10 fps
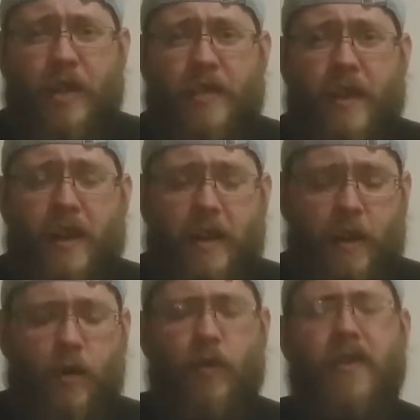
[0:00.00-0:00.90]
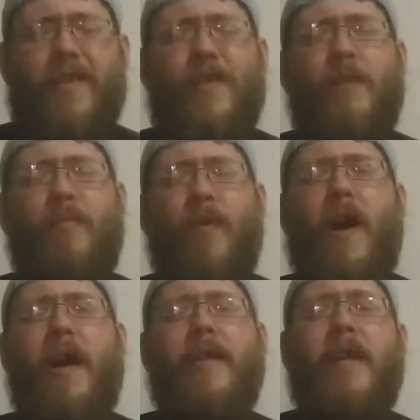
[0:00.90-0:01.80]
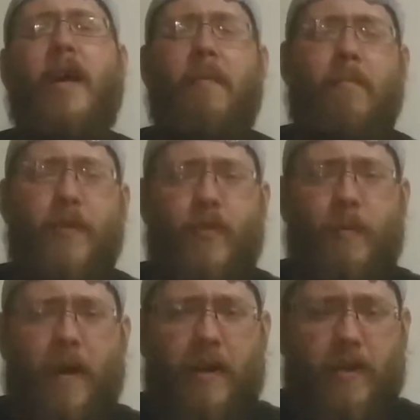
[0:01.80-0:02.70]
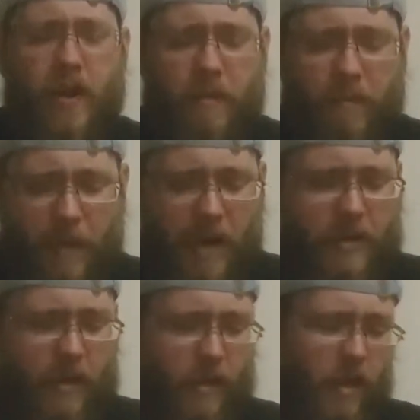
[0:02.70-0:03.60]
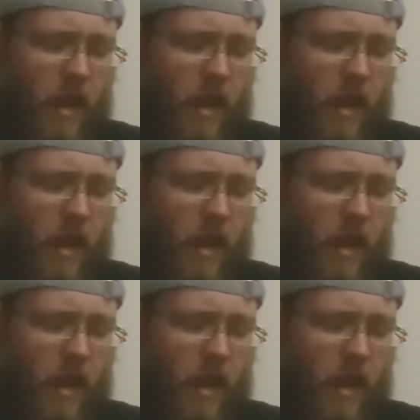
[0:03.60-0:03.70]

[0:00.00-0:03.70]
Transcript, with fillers: CSA in here with a surprise mystery box unboxing.